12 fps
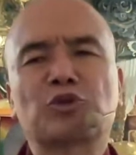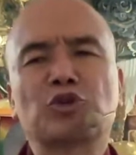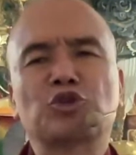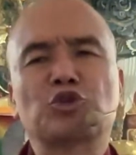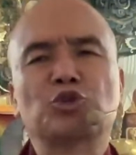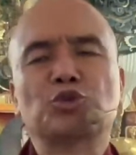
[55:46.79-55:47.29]
are
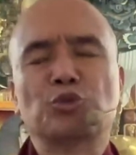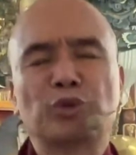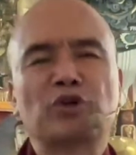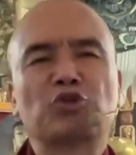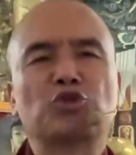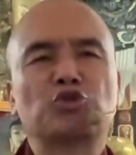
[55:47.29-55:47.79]
going to
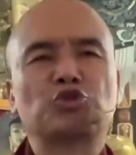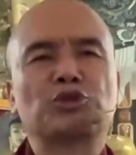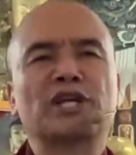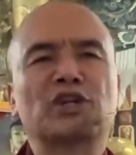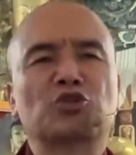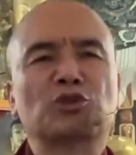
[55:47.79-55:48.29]

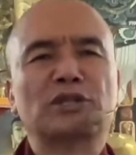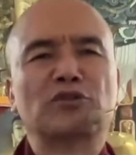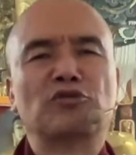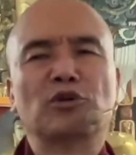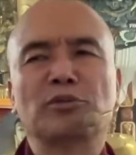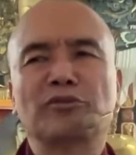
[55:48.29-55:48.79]
do that
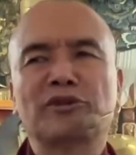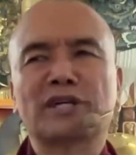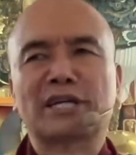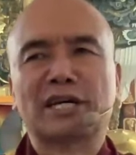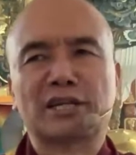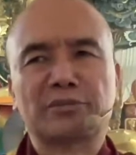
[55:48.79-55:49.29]
in the form of
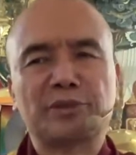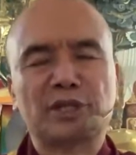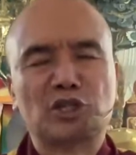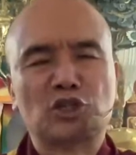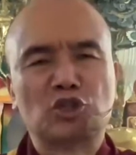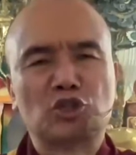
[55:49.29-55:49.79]
a guided
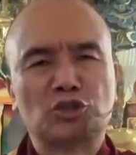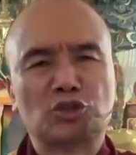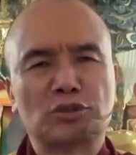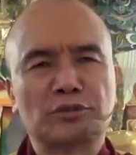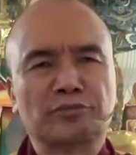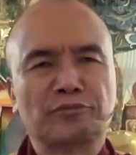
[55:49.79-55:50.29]

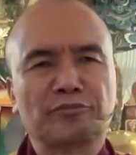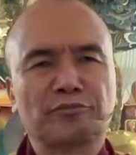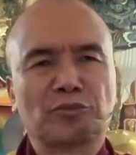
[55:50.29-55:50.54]
meditation.